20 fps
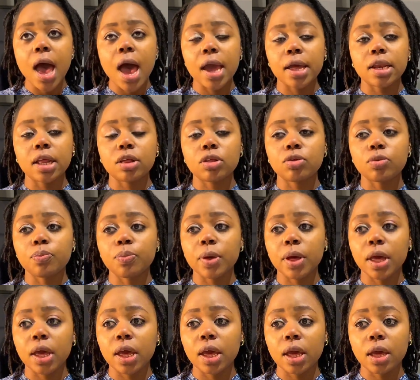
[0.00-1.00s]
I needed to
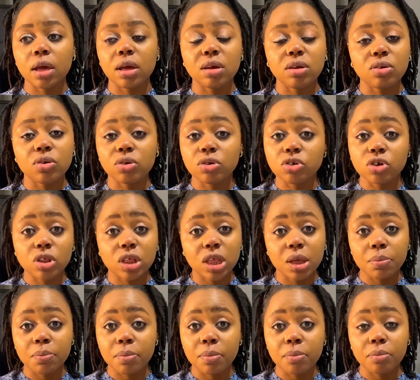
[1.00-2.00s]
pay, just
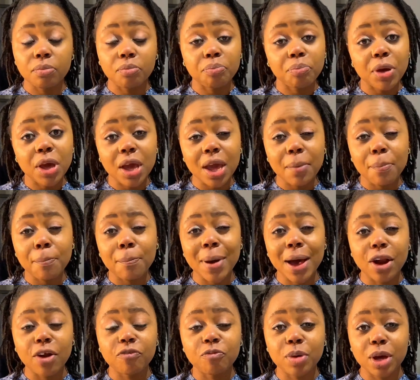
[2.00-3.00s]
keep pay
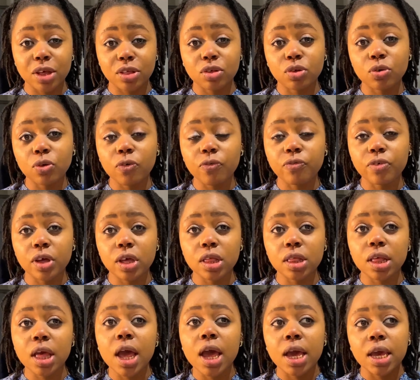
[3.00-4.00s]
part of my school fees.